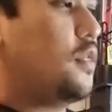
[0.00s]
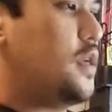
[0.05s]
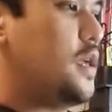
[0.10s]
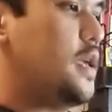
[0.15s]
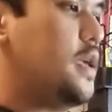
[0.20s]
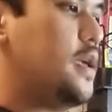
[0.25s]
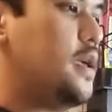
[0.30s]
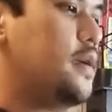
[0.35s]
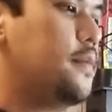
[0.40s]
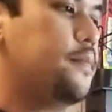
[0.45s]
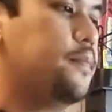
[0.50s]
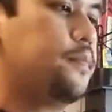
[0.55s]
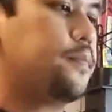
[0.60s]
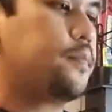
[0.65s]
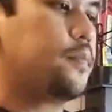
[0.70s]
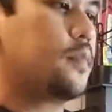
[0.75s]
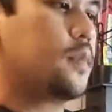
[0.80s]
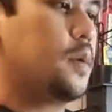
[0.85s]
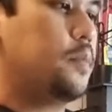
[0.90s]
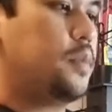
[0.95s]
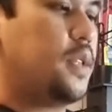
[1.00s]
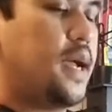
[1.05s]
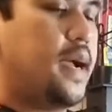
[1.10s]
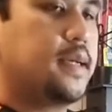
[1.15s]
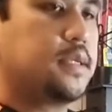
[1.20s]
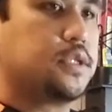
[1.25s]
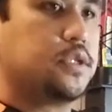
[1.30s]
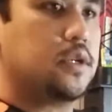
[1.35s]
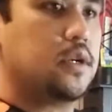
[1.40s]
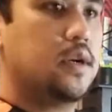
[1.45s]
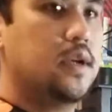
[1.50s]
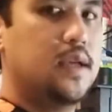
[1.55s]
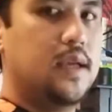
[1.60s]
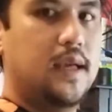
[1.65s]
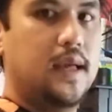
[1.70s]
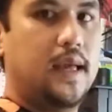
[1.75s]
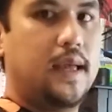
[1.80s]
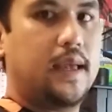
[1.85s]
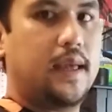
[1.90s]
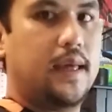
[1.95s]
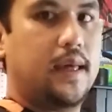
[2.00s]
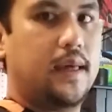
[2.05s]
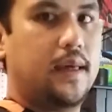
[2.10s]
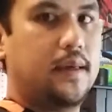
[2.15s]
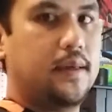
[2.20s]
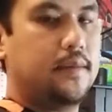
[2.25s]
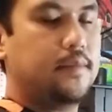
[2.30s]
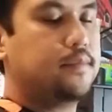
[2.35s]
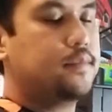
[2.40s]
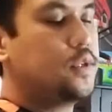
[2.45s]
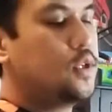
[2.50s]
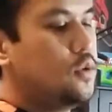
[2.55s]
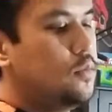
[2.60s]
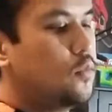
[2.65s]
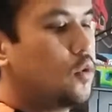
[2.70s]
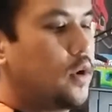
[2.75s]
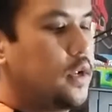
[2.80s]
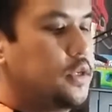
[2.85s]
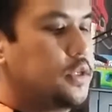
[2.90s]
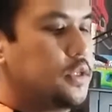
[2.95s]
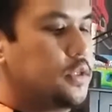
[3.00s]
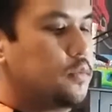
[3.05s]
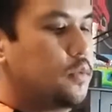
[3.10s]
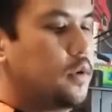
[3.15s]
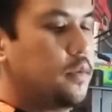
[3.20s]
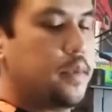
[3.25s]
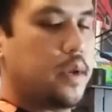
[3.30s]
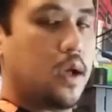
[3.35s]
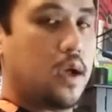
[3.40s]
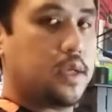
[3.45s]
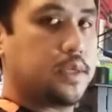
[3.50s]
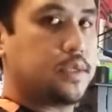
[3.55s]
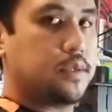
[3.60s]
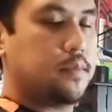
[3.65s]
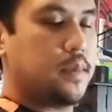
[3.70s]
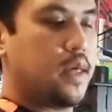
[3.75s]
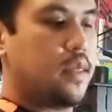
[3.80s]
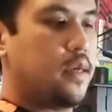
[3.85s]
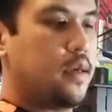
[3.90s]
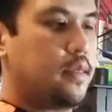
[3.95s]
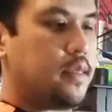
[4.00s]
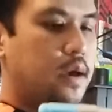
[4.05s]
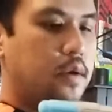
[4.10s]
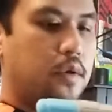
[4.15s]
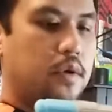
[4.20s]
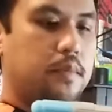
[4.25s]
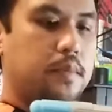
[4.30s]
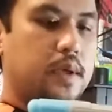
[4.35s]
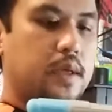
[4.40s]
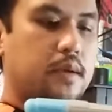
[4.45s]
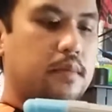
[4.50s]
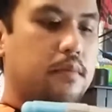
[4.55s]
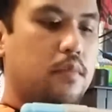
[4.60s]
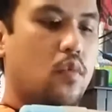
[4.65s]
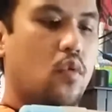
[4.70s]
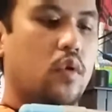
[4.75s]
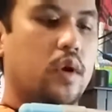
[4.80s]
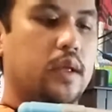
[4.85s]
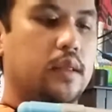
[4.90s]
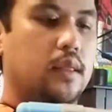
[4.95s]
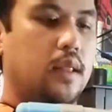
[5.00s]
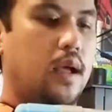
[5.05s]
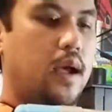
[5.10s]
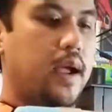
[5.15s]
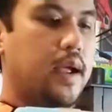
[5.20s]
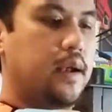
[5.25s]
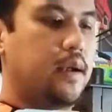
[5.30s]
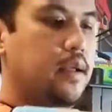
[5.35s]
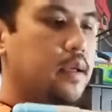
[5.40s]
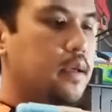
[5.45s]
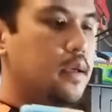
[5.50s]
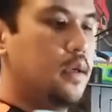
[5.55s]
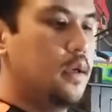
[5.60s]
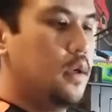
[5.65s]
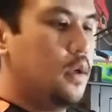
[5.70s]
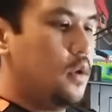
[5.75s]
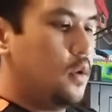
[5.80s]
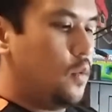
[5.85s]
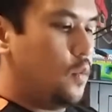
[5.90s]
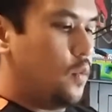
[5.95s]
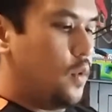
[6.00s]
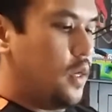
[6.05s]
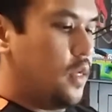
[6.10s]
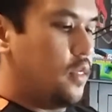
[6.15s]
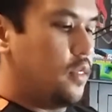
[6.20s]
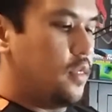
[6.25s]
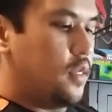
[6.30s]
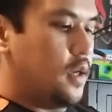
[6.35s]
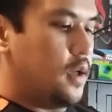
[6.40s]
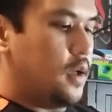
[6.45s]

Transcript: the blaster. 2 more inches would have been awesome. I think that would have been more in line with